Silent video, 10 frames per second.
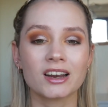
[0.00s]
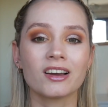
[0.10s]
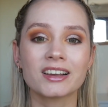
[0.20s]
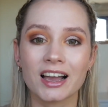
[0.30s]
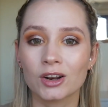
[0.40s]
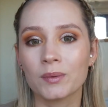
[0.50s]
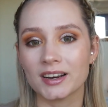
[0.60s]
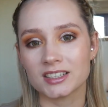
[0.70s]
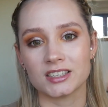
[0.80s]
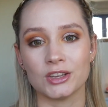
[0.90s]
And I cannot
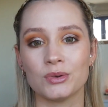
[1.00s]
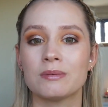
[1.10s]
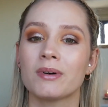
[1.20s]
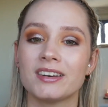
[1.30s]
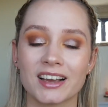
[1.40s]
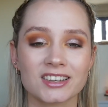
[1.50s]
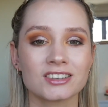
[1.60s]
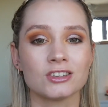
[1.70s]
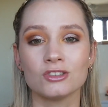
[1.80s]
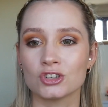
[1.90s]
wait to see you in my
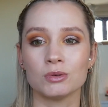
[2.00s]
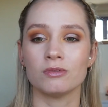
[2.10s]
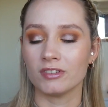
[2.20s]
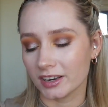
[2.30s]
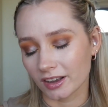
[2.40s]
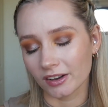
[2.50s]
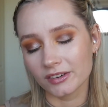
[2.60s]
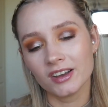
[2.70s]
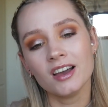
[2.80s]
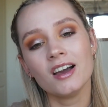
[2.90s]
next YouTube video.